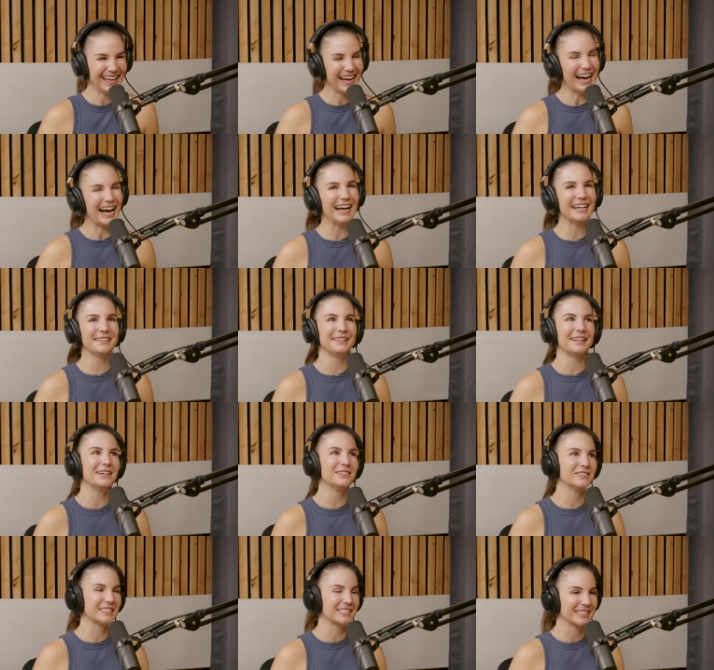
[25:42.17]
I
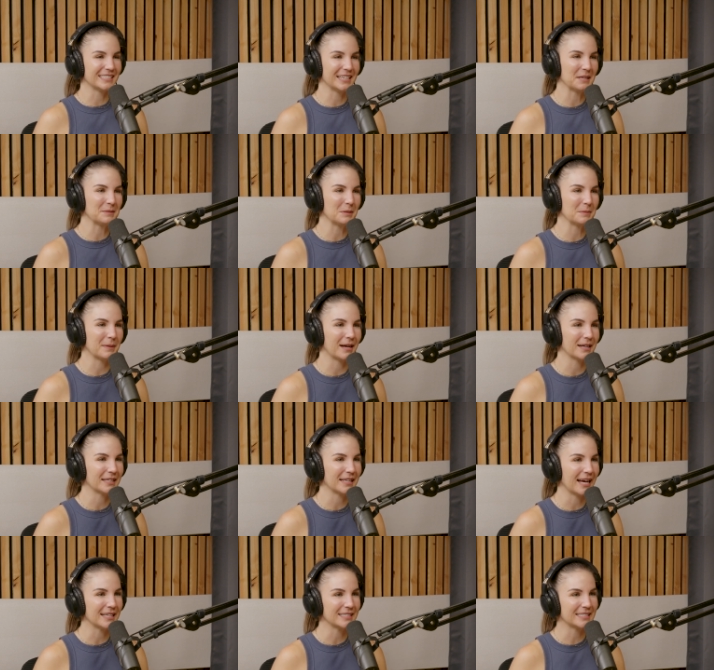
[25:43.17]
love listening to him on
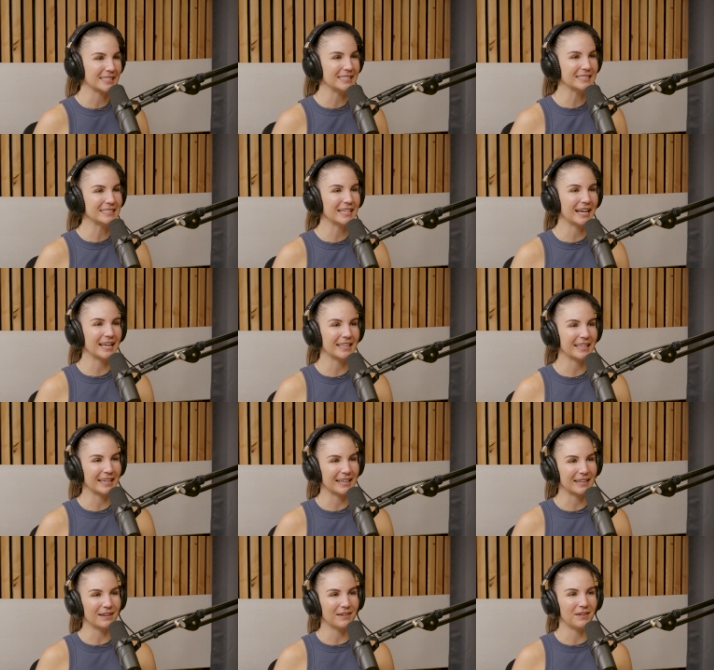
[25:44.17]
podcasts. He's got
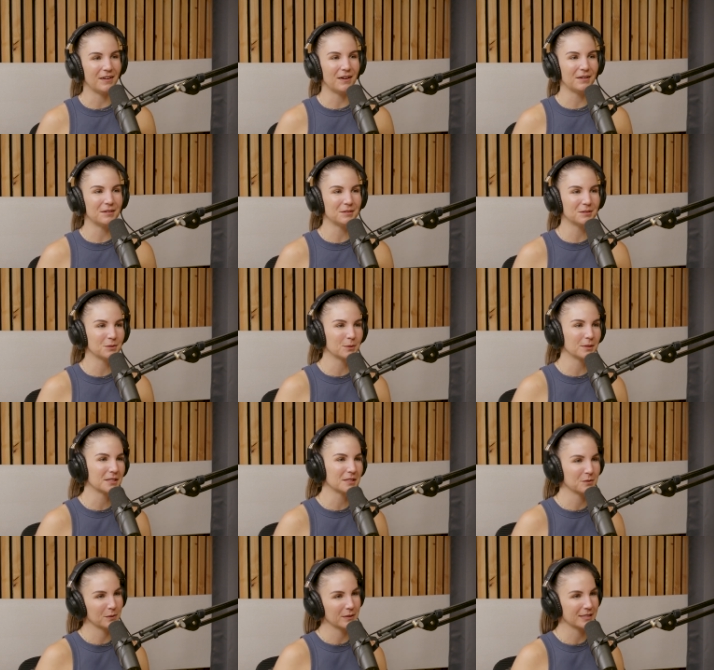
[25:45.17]
like all the
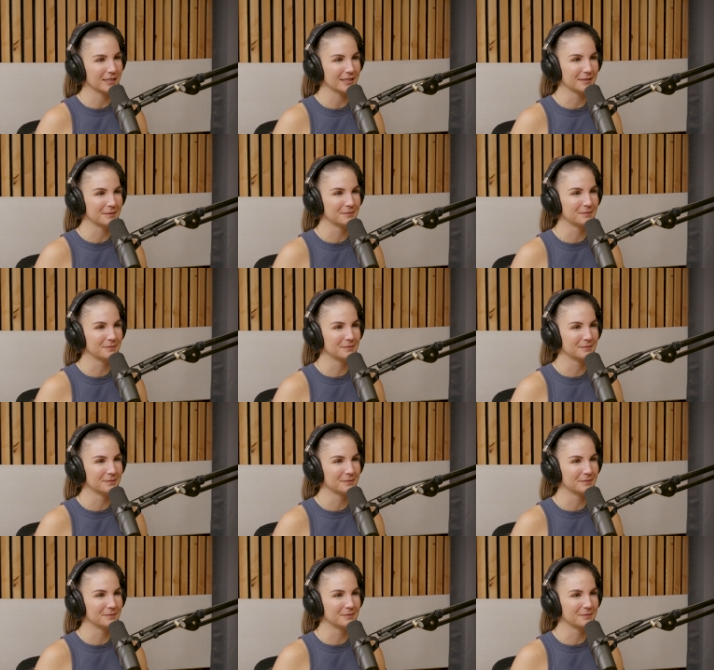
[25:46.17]
words of wisdom.